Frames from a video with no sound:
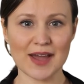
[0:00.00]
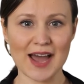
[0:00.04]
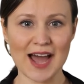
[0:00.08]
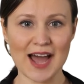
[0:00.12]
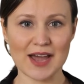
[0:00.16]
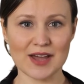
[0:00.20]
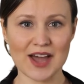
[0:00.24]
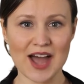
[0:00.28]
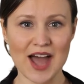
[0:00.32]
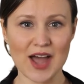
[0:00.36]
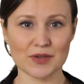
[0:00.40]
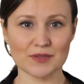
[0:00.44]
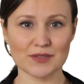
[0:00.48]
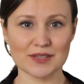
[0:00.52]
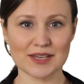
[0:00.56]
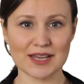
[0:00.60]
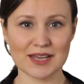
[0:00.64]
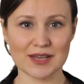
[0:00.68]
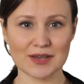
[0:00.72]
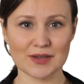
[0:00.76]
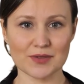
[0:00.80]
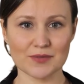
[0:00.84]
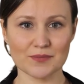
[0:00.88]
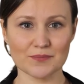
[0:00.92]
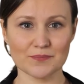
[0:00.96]

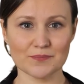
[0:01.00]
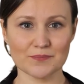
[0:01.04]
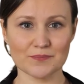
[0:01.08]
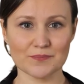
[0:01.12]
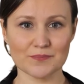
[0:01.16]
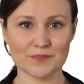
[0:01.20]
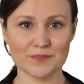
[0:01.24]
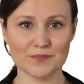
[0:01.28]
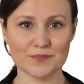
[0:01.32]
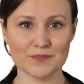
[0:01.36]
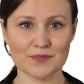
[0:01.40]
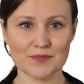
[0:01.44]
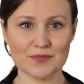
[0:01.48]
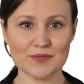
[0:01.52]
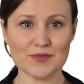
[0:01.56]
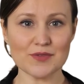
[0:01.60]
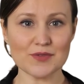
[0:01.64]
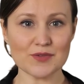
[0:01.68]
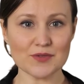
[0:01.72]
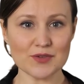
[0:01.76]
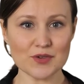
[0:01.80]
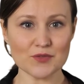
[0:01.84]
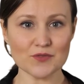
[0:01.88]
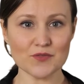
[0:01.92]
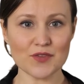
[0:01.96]
Accounting
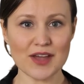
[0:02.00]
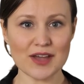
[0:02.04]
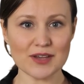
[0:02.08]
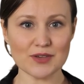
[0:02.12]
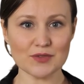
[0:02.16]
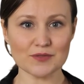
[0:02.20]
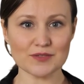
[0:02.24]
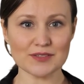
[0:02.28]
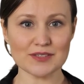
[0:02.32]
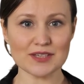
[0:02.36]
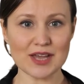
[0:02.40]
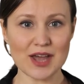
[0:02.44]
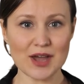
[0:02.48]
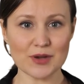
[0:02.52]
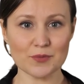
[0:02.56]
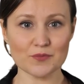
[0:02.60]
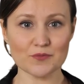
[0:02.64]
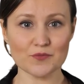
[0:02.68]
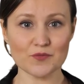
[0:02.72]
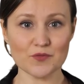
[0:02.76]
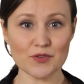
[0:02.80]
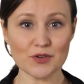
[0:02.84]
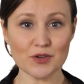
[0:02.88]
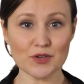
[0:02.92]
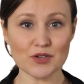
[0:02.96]
The final step
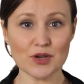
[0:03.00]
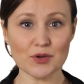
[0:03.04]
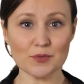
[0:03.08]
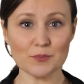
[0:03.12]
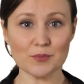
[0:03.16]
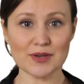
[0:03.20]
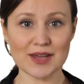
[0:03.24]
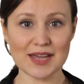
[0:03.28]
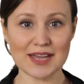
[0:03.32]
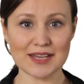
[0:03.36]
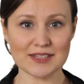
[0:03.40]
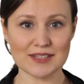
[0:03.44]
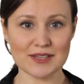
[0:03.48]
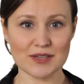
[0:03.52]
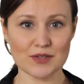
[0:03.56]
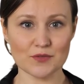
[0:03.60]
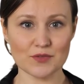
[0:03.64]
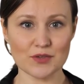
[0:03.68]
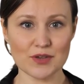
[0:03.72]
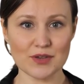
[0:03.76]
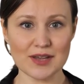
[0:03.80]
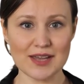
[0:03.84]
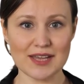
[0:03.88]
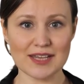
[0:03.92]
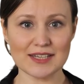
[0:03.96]
for the AAA
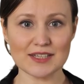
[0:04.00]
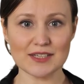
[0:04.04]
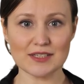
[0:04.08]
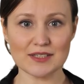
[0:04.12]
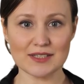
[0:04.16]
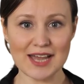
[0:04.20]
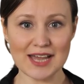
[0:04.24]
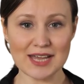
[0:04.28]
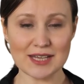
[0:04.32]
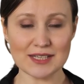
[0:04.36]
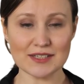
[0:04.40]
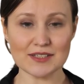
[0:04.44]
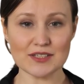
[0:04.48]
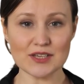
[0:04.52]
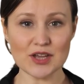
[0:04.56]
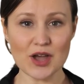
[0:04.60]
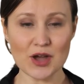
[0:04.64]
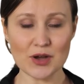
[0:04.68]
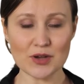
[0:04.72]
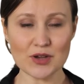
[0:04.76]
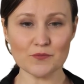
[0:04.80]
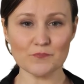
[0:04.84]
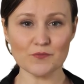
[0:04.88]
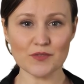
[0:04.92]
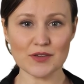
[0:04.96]
server is to take
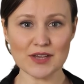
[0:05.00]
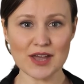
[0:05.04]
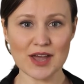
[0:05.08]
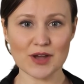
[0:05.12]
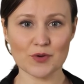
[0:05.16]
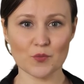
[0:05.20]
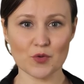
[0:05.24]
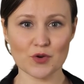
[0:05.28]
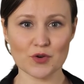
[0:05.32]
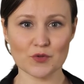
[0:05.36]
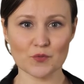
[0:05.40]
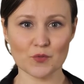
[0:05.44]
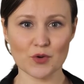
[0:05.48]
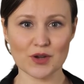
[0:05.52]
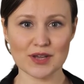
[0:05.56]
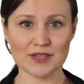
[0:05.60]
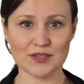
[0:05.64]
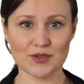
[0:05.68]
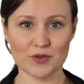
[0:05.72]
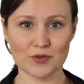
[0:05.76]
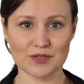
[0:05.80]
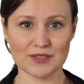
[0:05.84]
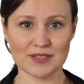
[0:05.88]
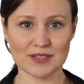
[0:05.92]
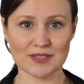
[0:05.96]
stock of the network
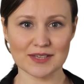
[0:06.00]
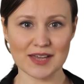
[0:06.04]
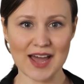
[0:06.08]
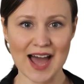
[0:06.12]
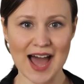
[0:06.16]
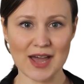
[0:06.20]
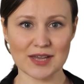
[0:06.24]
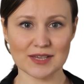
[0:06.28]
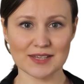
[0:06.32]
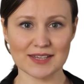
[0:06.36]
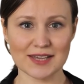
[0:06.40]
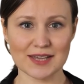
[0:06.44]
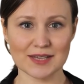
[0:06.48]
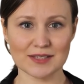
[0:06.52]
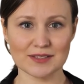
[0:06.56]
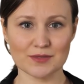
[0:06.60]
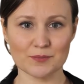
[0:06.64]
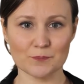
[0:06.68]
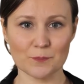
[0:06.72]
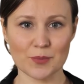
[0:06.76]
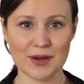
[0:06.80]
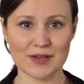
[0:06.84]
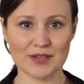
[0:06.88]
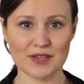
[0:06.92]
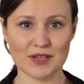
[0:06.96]
resources accessed
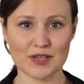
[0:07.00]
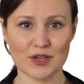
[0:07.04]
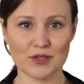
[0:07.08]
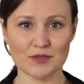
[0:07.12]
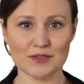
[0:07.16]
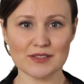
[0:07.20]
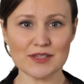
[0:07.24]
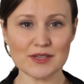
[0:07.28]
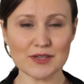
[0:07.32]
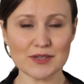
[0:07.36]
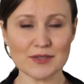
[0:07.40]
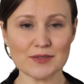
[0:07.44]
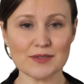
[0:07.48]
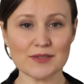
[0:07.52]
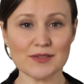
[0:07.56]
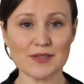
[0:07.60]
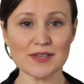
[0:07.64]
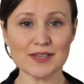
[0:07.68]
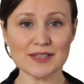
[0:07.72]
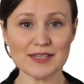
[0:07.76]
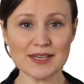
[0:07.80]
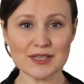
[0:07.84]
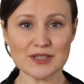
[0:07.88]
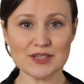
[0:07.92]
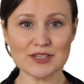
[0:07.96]
by the user,
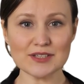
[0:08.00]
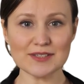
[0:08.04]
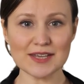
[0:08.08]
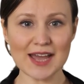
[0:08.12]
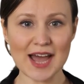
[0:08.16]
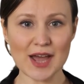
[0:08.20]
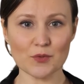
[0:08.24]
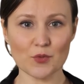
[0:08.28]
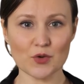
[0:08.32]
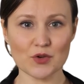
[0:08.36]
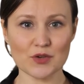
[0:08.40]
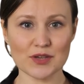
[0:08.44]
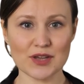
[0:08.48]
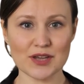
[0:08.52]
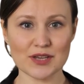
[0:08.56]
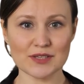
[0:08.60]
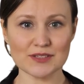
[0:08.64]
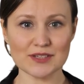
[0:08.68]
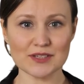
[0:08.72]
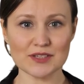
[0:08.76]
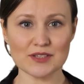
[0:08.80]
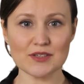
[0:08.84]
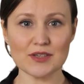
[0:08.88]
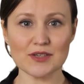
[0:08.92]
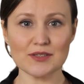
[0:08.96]
such as network
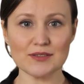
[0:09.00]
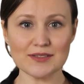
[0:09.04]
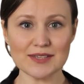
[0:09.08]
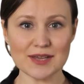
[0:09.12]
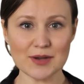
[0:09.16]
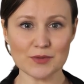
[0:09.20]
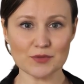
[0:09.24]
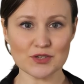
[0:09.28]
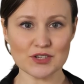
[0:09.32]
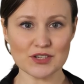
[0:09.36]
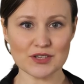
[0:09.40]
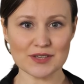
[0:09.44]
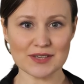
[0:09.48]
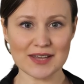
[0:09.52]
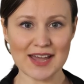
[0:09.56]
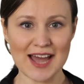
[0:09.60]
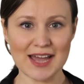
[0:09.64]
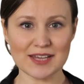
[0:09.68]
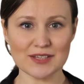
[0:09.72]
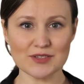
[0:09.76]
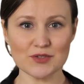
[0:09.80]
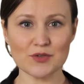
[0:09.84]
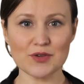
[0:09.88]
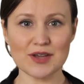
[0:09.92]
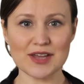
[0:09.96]
usage consumption
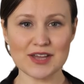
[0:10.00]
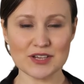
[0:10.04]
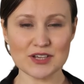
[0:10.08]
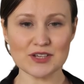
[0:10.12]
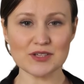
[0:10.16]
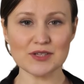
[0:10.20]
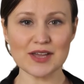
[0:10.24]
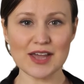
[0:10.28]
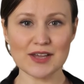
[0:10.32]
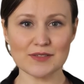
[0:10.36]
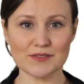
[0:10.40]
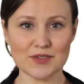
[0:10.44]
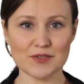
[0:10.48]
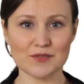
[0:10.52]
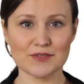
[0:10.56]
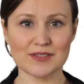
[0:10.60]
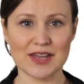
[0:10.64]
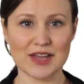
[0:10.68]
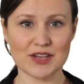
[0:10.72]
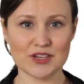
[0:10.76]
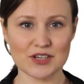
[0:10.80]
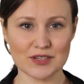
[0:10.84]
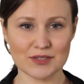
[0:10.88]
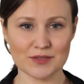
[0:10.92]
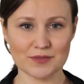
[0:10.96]
and duration of their
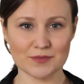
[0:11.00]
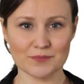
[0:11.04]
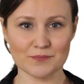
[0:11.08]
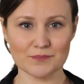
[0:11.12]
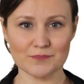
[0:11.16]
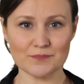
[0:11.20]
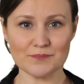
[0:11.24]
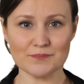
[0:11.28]
session.